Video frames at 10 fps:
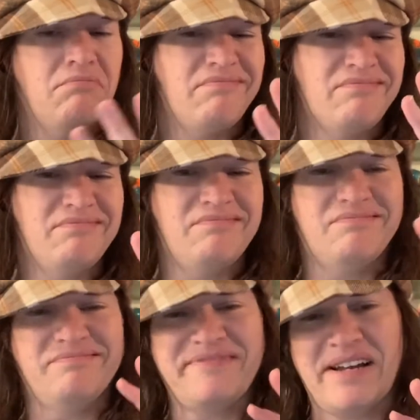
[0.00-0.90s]

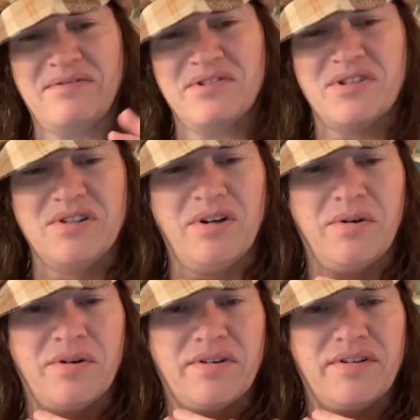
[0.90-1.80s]
Mm, that one's
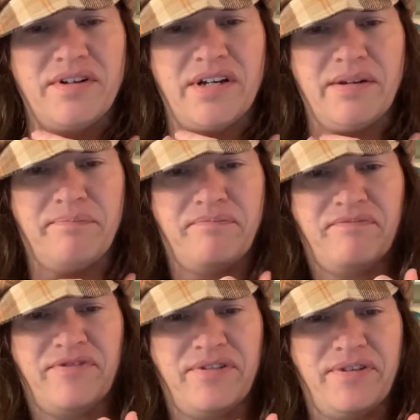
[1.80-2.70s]
lower than I
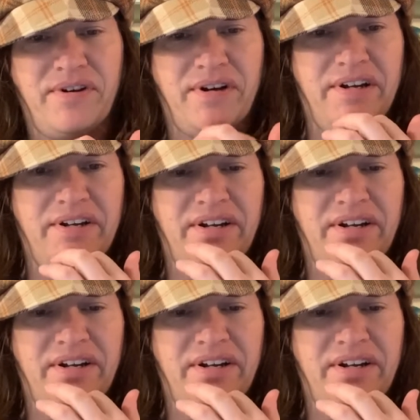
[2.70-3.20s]
thought.